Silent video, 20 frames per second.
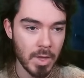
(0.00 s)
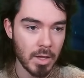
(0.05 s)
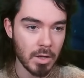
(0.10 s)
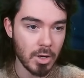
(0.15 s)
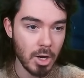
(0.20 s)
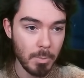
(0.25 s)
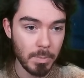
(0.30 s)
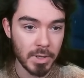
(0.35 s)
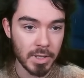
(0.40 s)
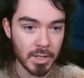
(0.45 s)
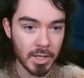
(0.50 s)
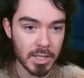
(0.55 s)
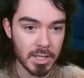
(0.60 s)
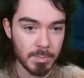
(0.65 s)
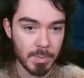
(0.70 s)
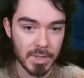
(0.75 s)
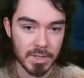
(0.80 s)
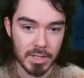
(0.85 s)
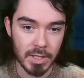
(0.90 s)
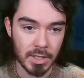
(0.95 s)
Couple of nice
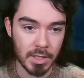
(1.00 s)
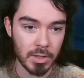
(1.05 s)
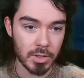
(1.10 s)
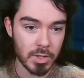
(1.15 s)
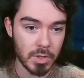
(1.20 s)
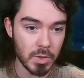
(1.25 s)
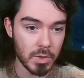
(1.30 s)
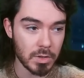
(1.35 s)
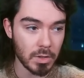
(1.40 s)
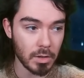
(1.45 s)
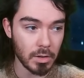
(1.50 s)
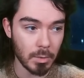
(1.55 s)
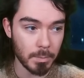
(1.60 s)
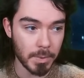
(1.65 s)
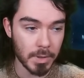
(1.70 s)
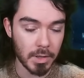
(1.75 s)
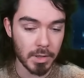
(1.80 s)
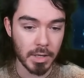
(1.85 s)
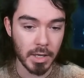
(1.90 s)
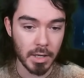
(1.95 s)
bits in here. 2 star
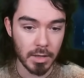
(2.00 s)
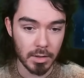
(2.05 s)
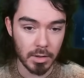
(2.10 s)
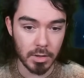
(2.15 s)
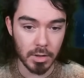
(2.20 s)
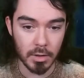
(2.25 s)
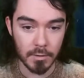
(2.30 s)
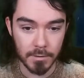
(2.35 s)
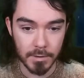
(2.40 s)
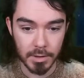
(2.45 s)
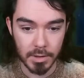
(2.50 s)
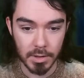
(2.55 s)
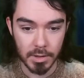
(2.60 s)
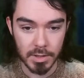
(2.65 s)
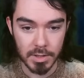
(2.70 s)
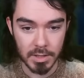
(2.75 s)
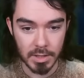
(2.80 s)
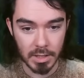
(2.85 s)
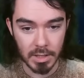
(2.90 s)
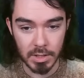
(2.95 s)
Laberga, good for
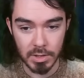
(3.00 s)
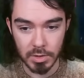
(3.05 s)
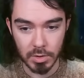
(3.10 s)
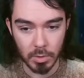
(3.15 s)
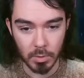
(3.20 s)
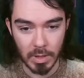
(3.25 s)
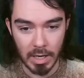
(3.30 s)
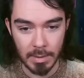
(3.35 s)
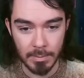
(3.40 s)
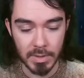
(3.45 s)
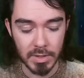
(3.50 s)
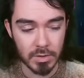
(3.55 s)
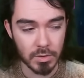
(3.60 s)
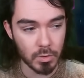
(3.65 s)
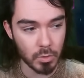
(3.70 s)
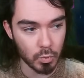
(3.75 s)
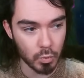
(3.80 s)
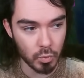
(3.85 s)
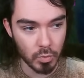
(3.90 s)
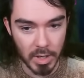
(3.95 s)
Cursed City. Skoramis,
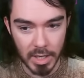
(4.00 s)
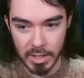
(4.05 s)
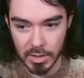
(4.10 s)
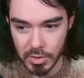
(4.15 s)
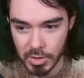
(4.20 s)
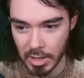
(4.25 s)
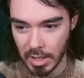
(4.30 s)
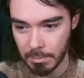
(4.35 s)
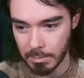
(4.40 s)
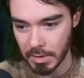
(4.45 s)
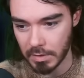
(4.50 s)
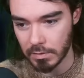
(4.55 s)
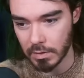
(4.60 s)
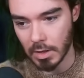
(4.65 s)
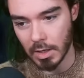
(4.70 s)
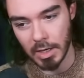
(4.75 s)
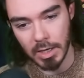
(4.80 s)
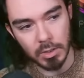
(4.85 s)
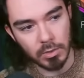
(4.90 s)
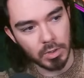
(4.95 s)
great champion for
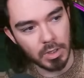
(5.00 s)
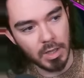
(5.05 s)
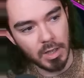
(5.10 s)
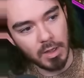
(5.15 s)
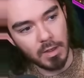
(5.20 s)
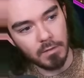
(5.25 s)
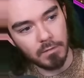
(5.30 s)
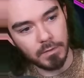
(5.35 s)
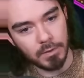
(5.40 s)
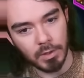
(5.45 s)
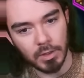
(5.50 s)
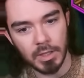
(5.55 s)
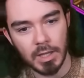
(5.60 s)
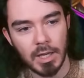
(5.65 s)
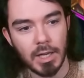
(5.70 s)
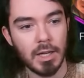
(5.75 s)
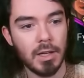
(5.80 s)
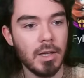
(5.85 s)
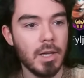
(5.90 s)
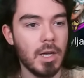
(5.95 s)
Hydra.
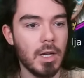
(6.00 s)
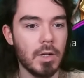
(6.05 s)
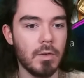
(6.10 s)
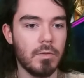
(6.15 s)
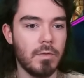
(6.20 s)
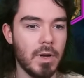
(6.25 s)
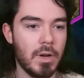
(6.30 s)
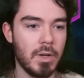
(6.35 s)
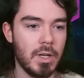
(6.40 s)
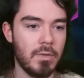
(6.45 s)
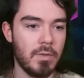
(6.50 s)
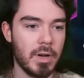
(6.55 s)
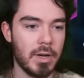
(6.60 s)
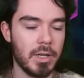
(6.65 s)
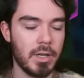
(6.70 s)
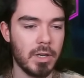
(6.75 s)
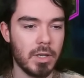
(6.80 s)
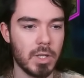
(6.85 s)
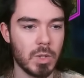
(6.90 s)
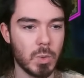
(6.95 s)
Vilya, very, very
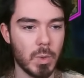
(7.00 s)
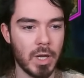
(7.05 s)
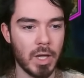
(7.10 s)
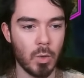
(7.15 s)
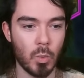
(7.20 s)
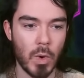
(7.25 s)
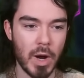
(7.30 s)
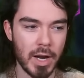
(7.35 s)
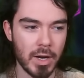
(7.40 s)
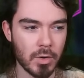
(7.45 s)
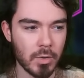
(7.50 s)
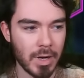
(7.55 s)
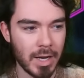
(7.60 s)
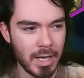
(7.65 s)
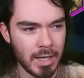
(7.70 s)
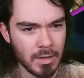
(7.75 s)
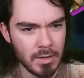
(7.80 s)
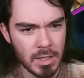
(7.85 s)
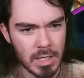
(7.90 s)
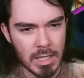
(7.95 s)
good as well.
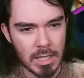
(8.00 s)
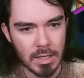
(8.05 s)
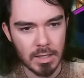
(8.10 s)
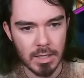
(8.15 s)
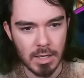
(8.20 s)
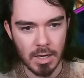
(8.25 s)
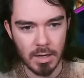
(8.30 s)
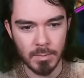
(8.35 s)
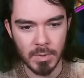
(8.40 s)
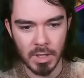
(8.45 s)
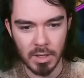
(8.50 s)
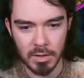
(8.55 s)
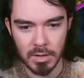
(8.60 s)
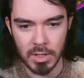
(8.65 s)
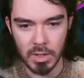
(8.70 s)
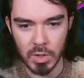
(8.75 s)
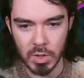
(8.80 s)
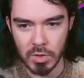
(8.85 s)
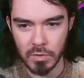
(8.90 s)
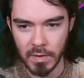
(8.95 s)
Weregren, I'm not a
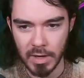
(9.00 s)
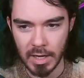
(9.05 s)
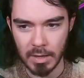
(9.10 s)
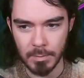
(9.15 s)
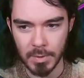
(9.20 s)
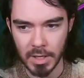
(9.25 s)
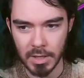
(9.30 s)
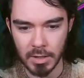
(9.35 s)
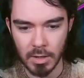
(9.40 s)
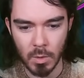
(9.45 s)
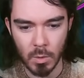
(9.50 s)
huge fan, but I know